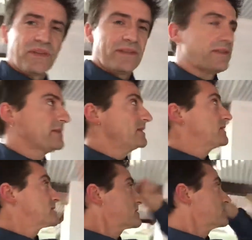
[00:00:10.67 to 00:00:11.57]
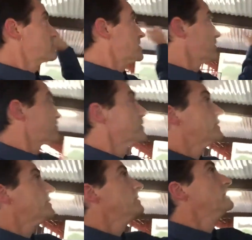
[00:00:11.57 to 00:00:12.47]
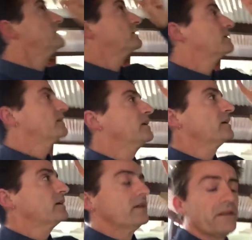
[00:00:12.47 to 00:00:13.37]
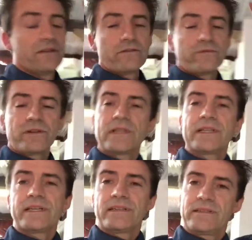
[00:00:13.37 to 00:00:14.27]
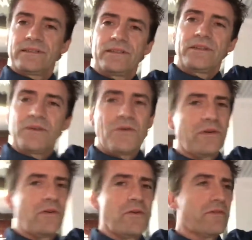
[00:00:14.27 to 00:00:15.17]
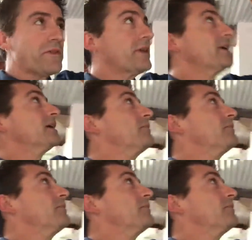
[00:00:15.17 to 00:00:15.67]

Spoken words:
but this section here, really, all of the